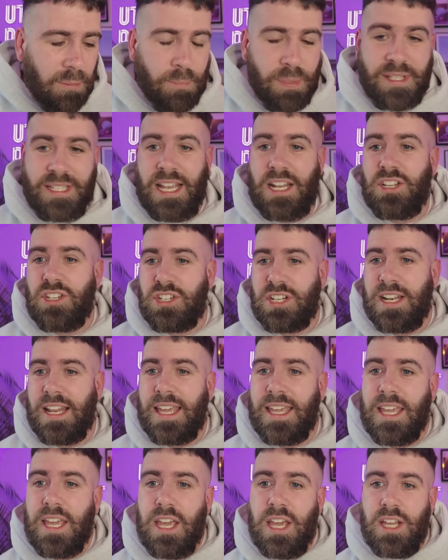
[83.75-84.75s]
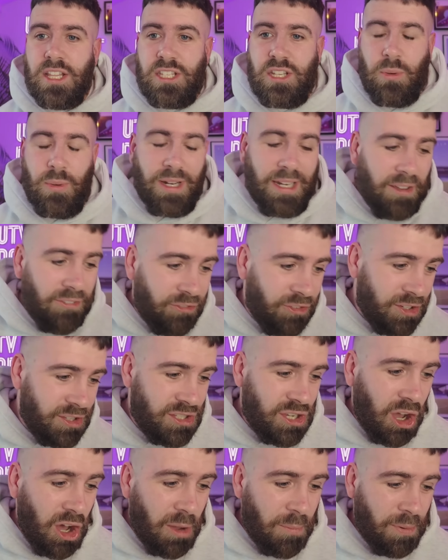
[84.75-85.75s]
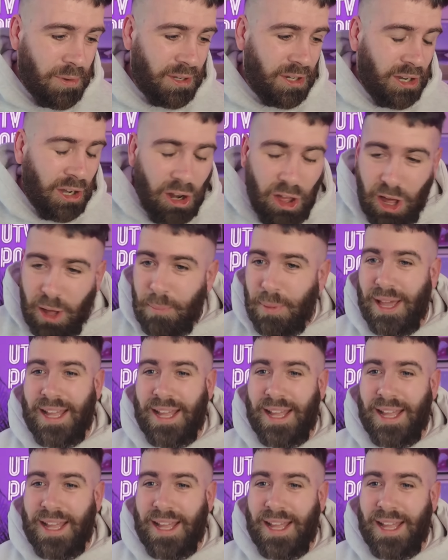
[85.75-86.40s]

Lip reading: potentially to a different type of club.